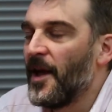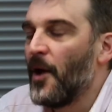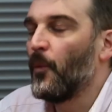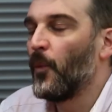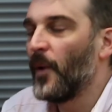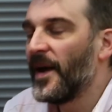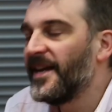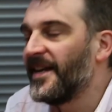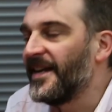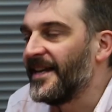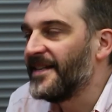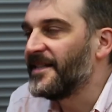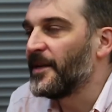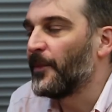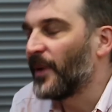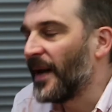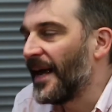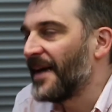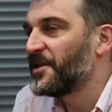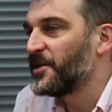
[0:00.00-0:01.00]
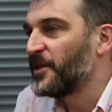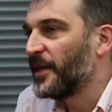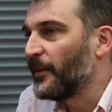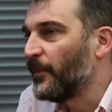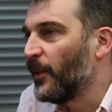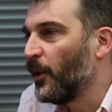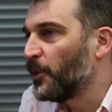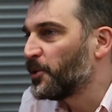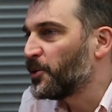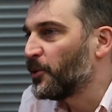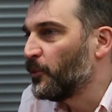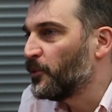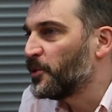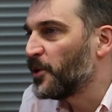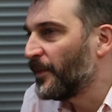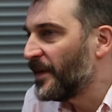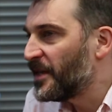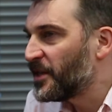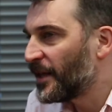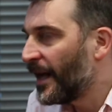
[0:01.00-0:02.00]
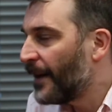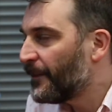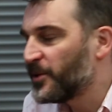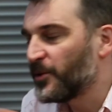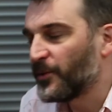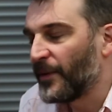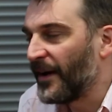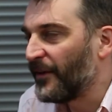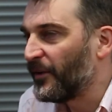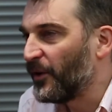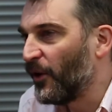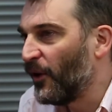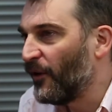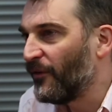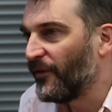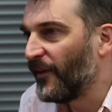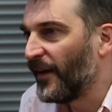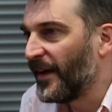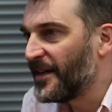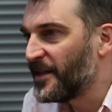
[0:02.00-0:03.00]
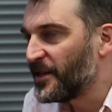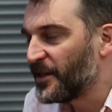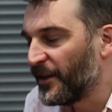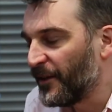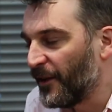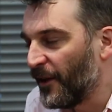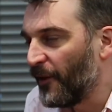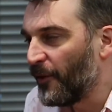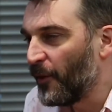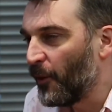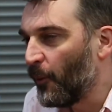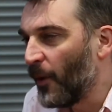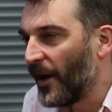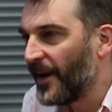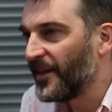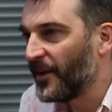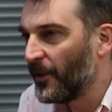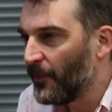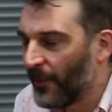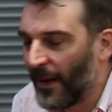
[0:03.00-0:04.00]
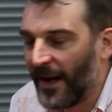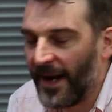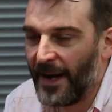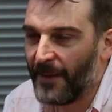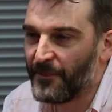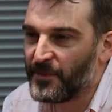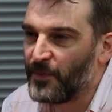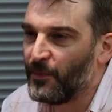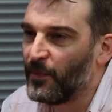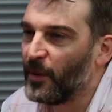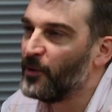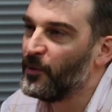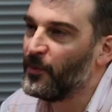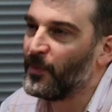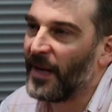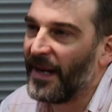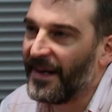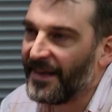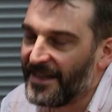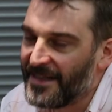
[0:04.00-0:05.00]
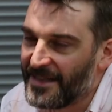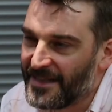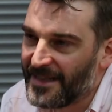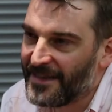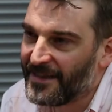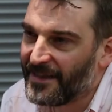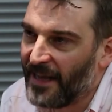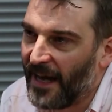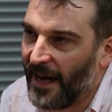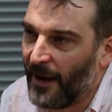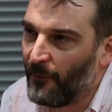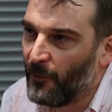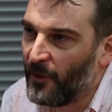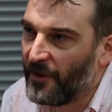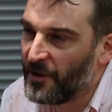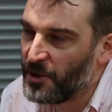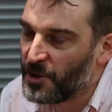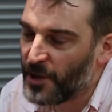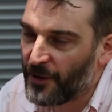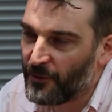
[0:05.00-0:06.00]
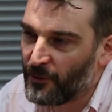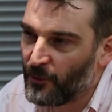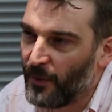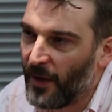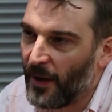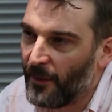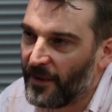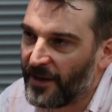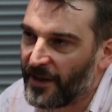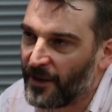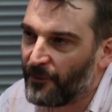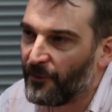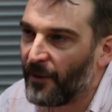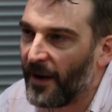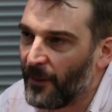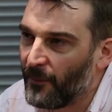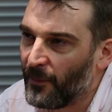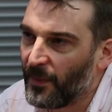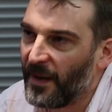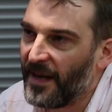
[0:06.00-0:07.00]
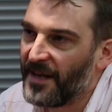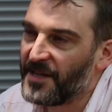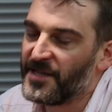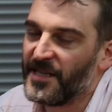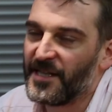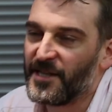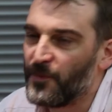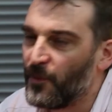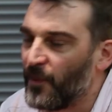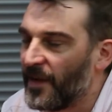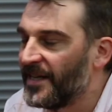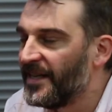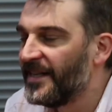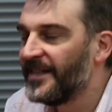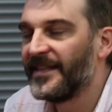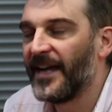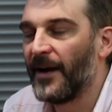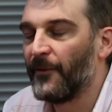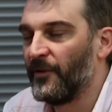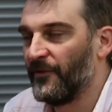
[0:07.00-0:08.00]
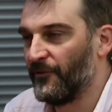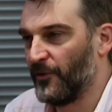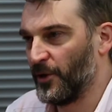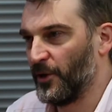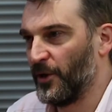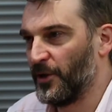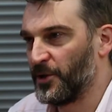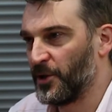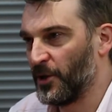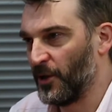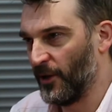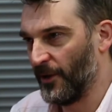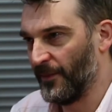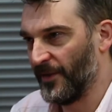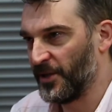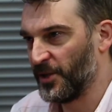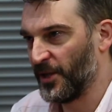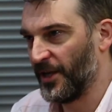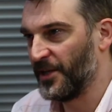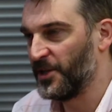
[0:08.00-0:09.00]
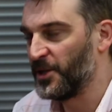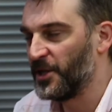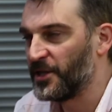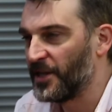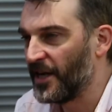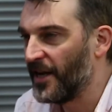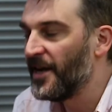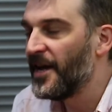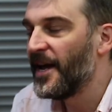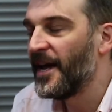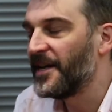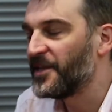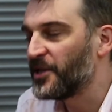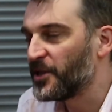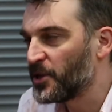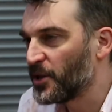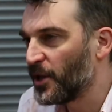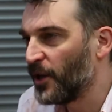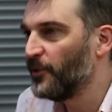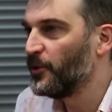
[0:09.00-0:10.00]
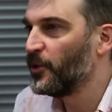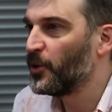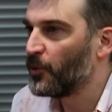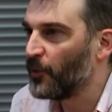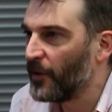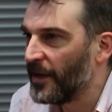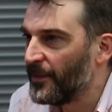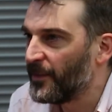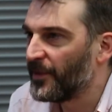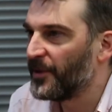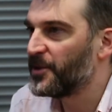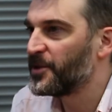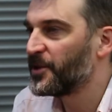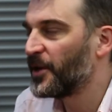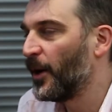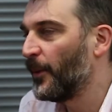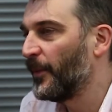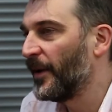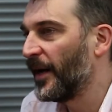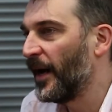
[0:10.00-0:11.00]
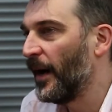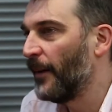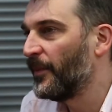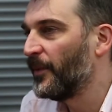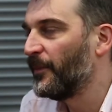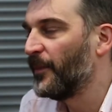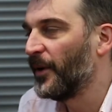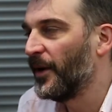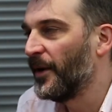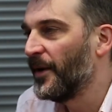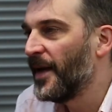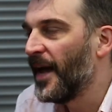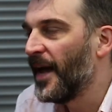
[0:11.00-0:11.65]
we need a plastic bottle to be slapped around our face, and the way that perhaps Blue Planet did that with the general public around plastics, we need that with regards to climate change. It's a slow creep that's coming up, but